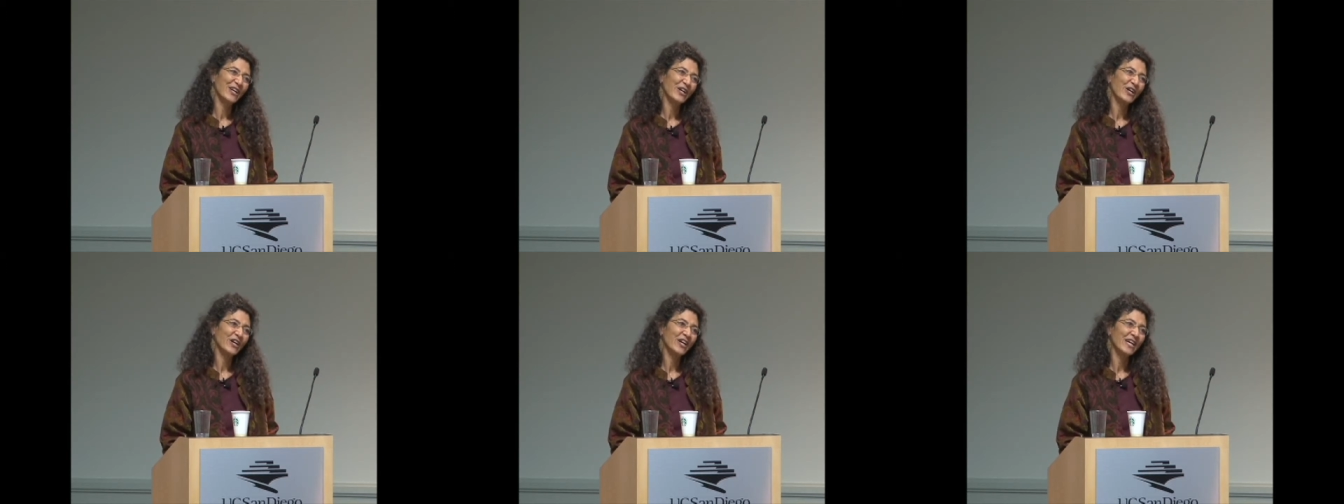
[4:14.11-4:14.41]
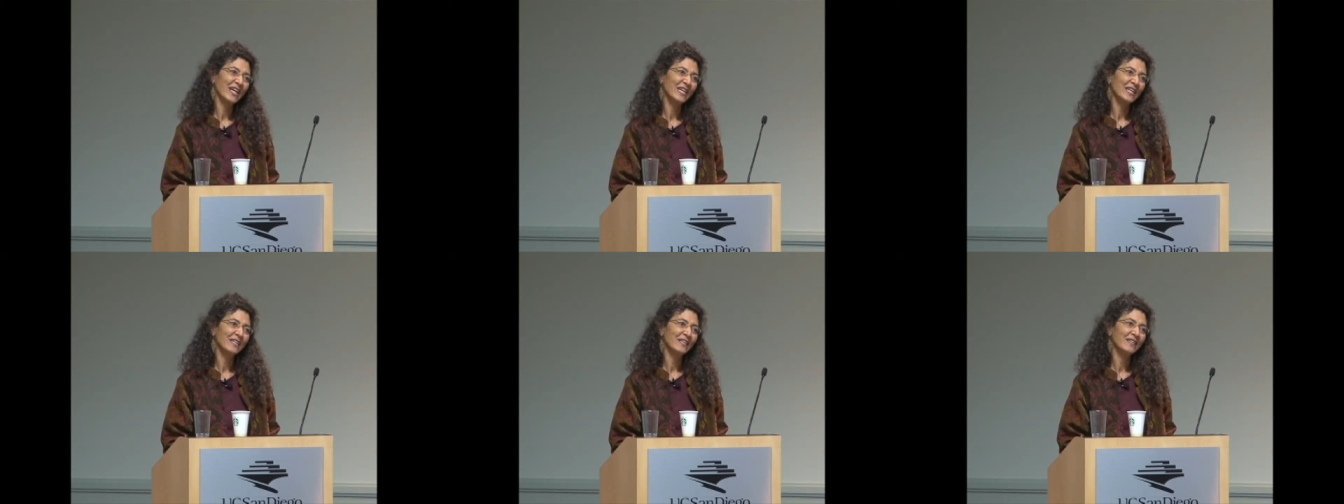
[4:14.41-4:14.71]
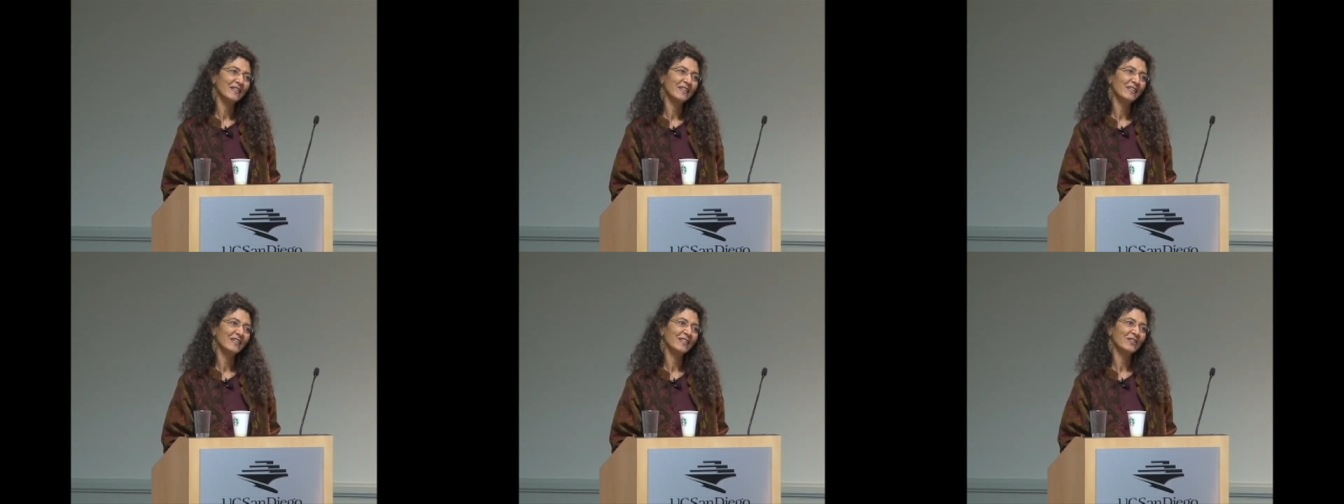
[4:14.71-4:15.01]

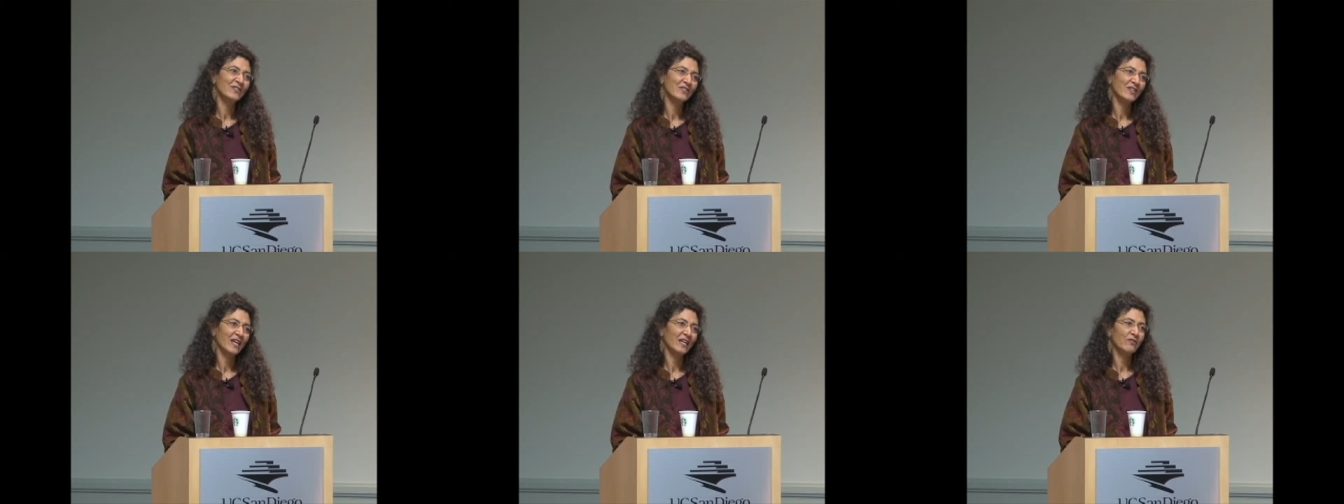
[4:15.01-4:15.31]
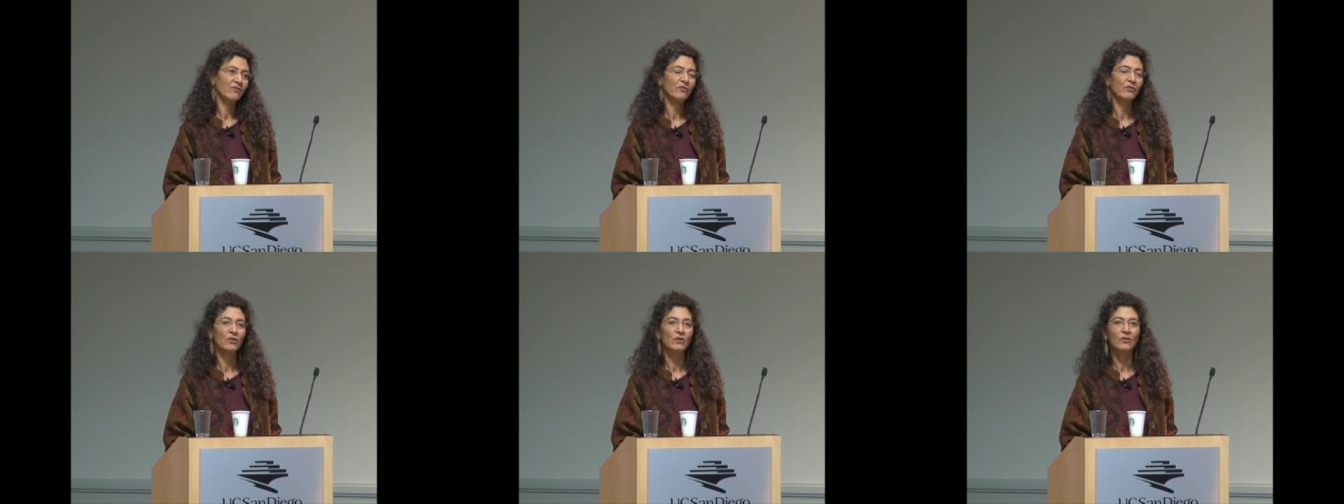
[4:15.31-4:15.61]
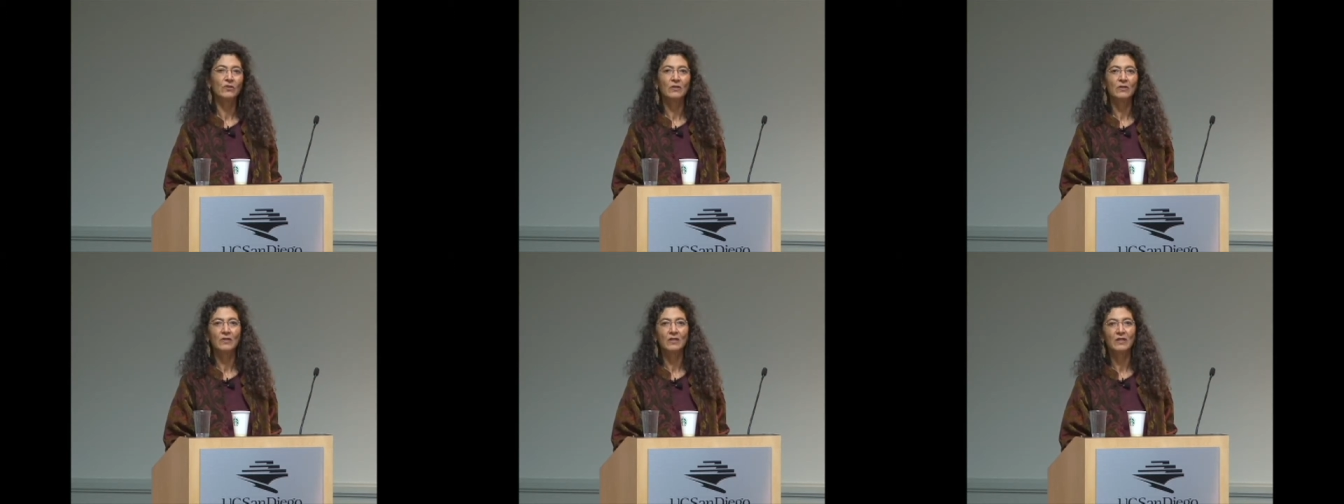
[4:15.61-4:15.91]
kind,
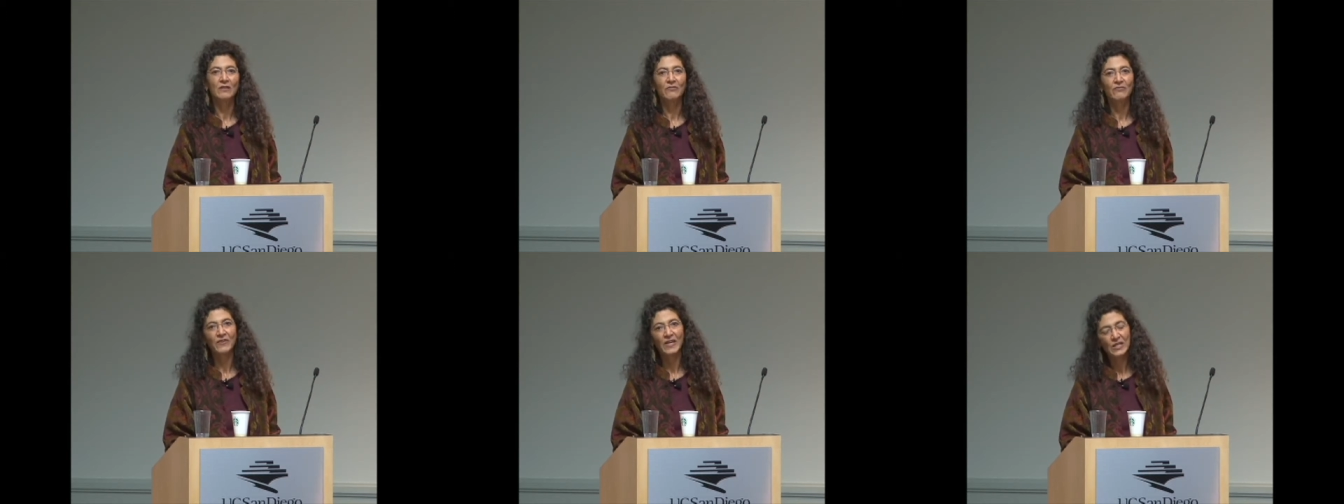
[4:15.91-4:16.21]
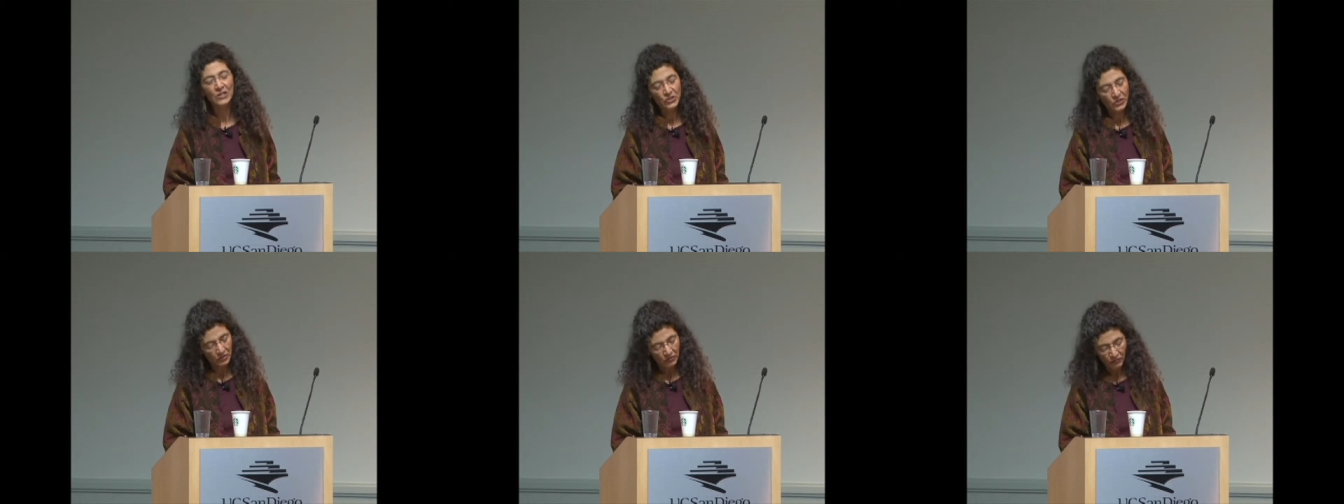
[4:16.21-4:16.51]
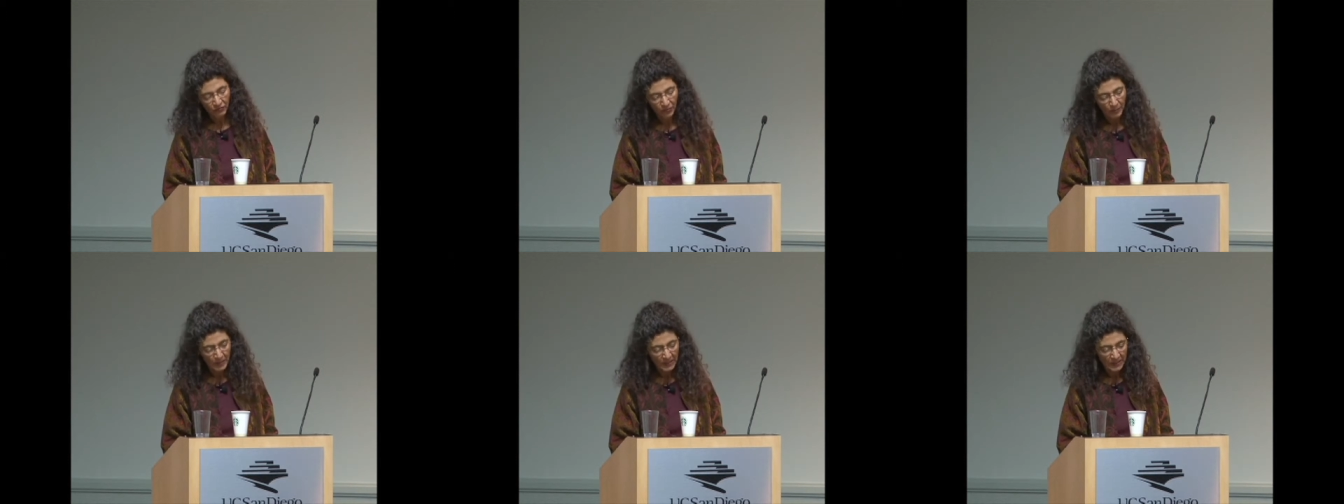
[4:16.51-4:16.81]
insightful affection
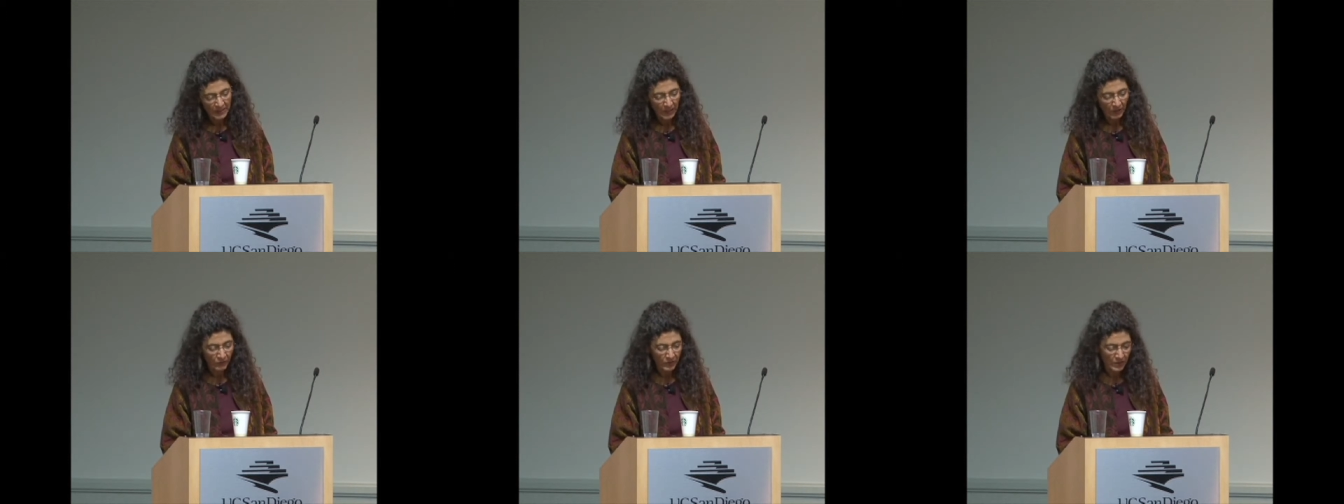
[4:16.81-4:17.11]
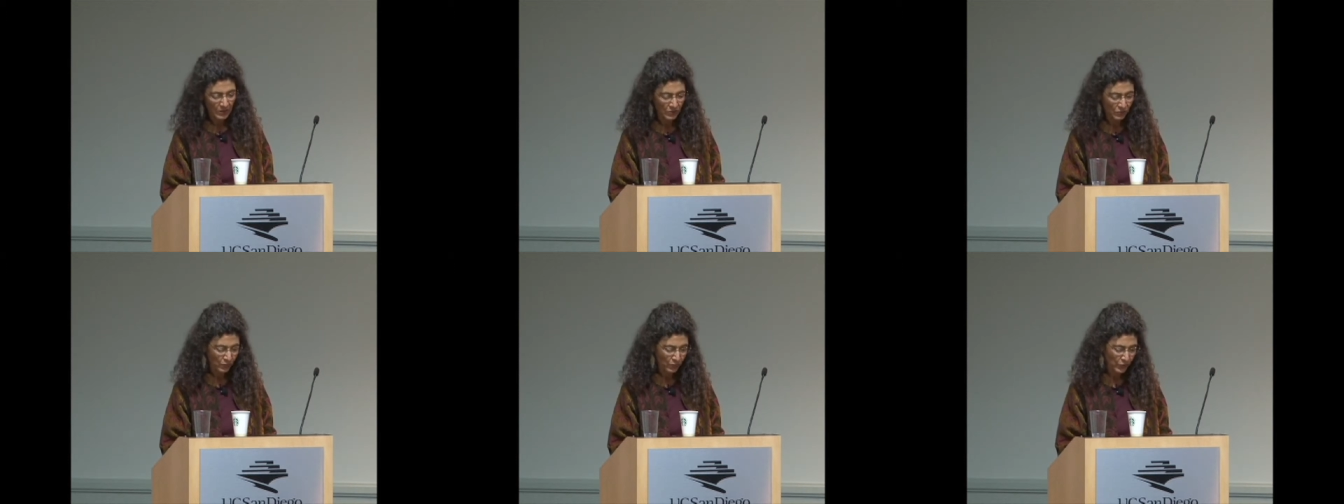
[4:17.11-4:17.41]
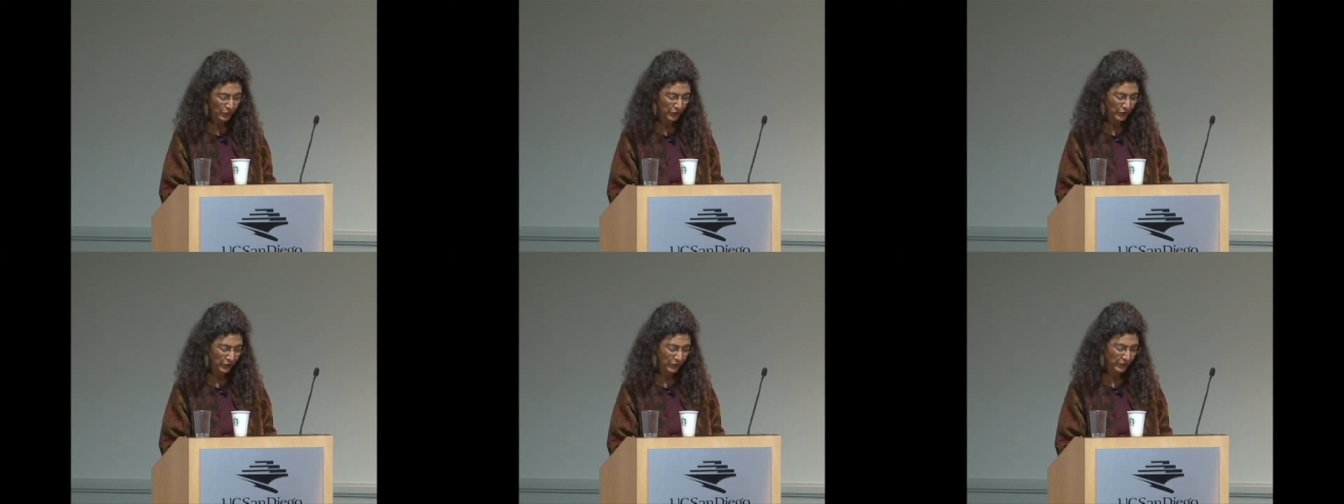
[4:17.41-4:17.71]
for Massao and his
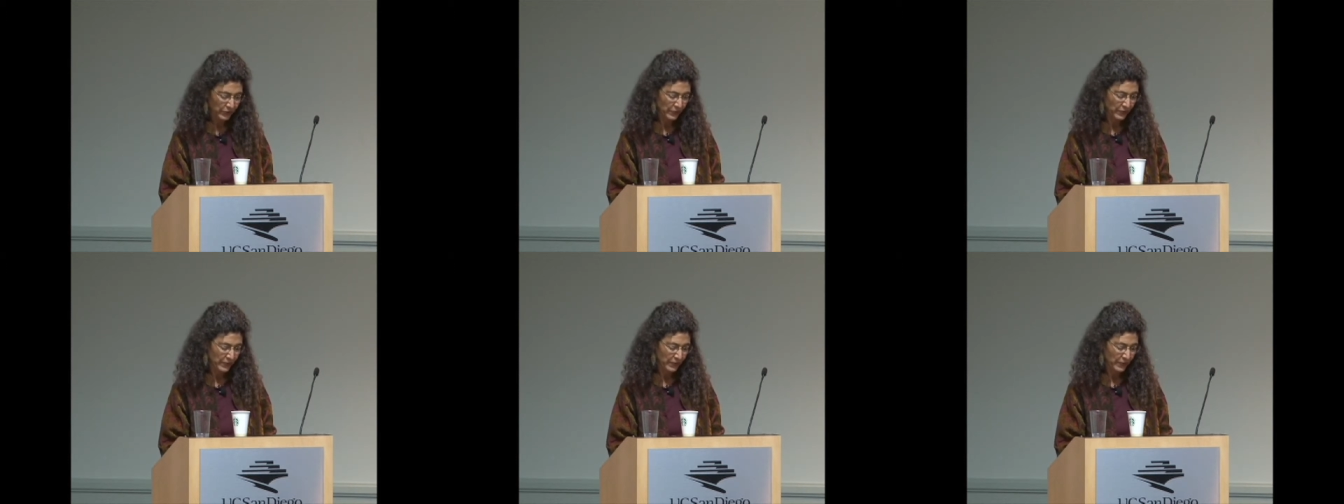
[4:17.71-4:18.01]
work,